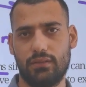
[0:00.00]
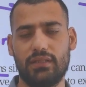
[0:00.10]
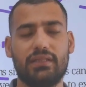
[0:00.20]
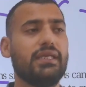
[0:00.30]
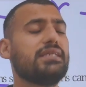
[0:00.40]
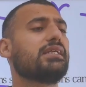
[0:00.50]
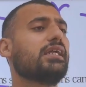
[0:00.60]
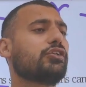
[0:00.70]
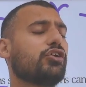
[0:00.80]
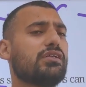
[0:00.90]
These
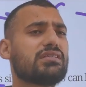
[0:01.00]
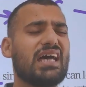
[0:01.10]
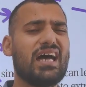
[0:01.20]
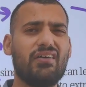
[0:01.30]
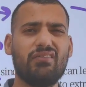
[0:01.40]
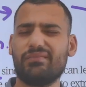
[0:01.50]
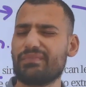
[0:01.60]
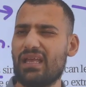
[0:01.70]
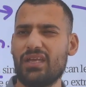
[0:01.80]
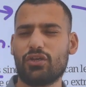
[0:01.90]
electrons have,
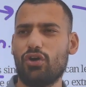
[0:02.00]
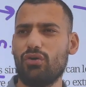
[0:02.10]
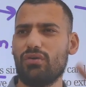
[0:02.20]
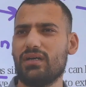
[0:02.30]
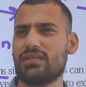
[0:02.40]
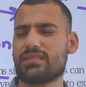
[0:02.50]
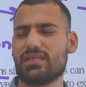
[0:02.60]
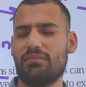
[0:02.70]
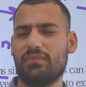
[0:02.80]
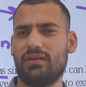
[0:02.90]

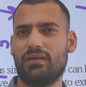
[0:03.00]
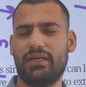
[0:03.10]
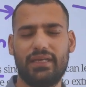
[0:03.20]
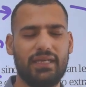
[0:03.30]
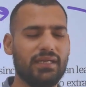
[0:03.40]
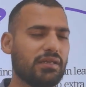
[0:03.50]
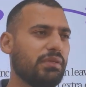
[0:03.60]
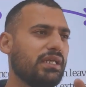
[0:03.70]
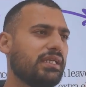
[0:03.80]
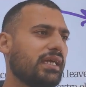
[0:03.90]
some
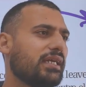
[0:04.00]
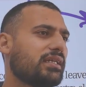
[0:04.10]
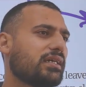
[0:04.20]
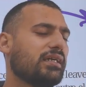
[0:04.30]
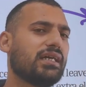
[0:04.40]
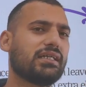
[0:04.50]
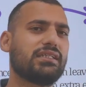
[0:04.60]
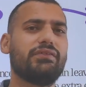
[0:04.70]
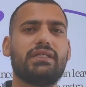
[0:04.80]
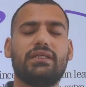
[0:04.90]
intermediate
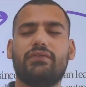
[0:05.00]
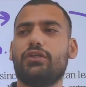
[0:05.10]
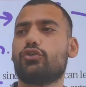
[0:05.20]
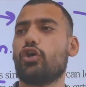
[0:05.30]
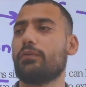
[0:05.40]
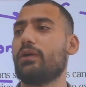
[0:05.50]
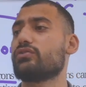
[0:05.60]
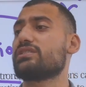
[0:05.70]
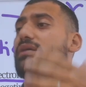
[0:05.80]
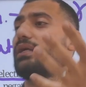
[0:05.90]
conductivity when you talk about
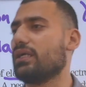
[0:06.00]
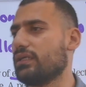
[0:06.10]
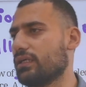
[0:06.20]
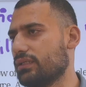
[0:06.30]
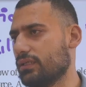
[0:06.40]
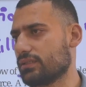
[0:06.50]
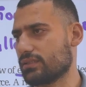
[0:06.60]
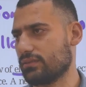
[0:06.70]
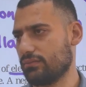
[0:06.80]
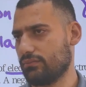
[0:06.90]

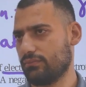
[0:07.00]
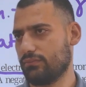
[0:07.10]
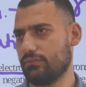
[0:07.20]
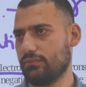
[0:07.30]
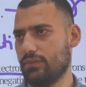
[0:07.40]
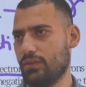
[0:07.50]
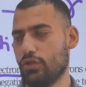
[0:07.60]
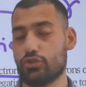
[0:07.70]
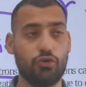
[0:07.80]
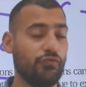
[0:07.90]
semiconductors.
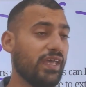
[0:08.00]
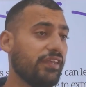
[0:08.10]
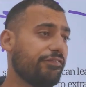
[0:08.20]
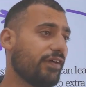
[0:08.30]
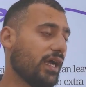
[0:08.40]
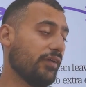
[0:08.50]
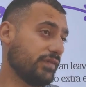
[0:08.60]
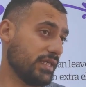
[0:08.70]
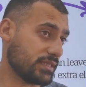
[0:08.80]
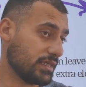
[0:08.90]
So very far,
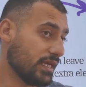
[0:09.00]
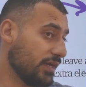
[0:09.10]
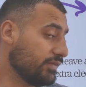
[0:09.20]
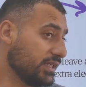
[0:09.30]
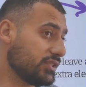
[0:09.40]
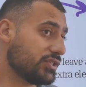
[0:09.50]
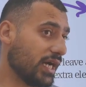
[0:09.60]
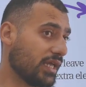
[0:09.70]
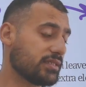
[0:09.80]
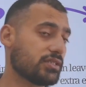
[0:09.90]
if these
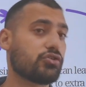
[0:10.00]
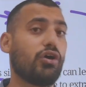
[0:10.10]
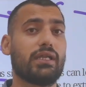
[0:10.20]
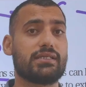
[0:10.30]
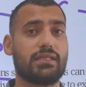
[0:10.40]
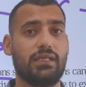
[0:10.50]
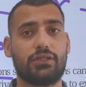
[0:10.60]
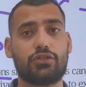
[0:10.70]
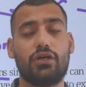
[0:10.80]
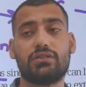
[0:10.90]
charge is called as the
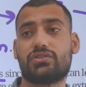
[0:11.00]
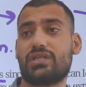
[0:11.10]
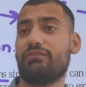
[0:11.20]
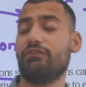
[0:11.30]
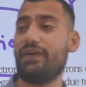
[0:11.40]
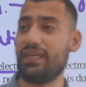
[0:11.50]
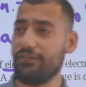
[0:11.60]
electrons travel very